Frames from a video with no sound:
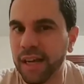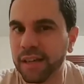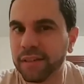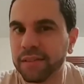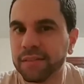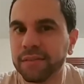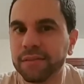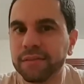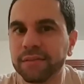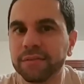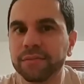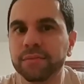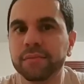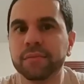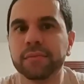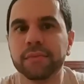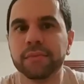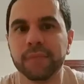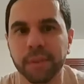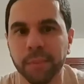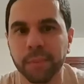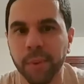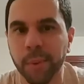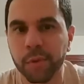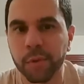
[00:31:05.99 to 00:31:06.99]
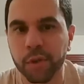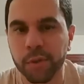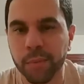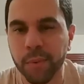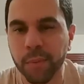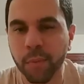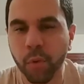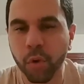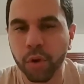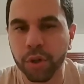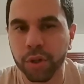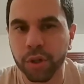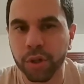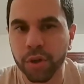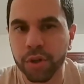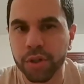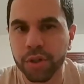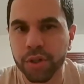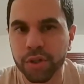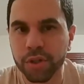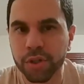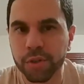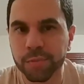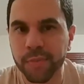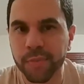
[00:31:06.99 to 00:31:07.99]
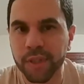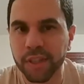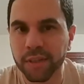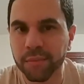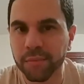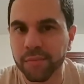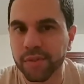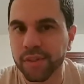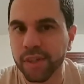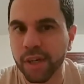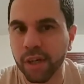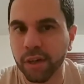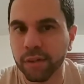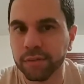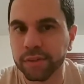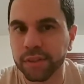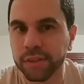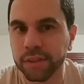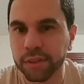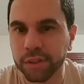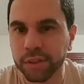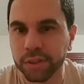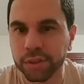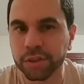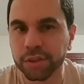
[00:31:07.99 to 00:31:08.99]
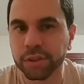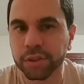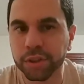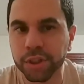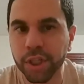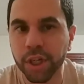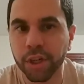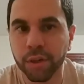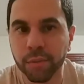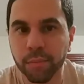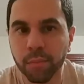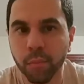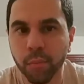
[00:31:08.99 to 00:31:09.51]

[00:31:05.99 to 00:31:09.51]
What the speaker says: I think people should be more encouraged to just be themselves and just to share